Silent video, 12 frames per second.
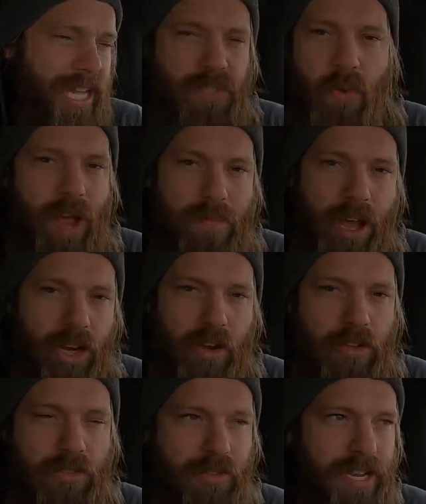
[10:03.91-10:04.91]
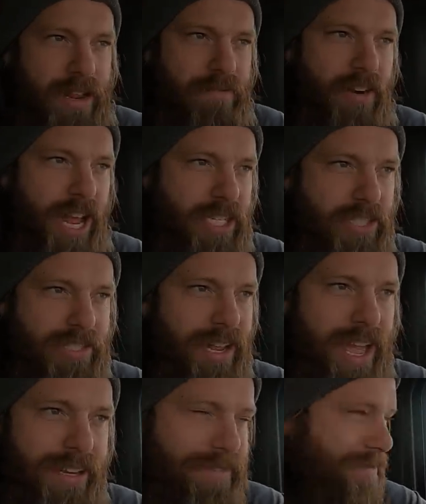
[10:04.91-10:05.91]
That's why I'm not going through Denver. I just
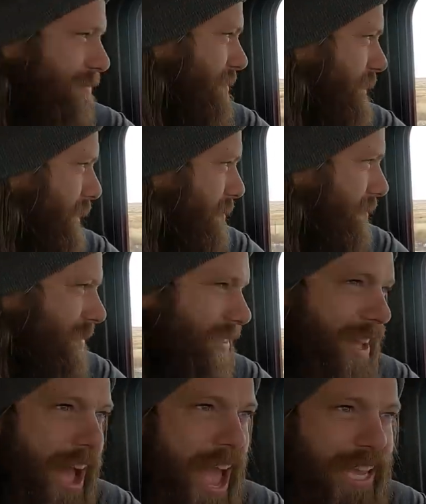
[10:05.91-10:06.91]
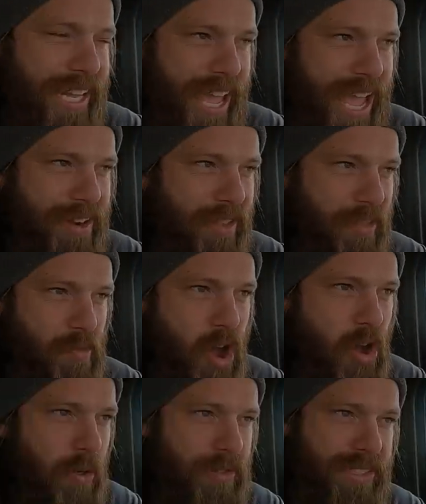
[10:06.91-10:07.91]
I I can handle the
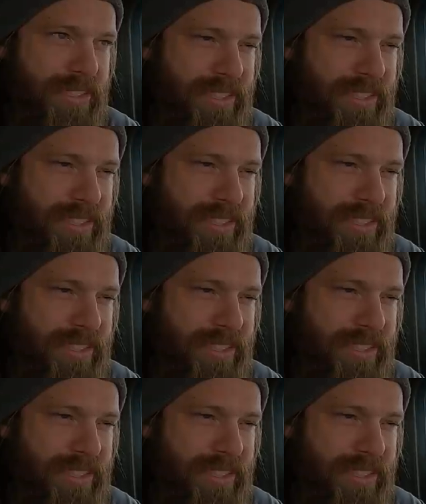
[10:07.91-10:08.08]
roads.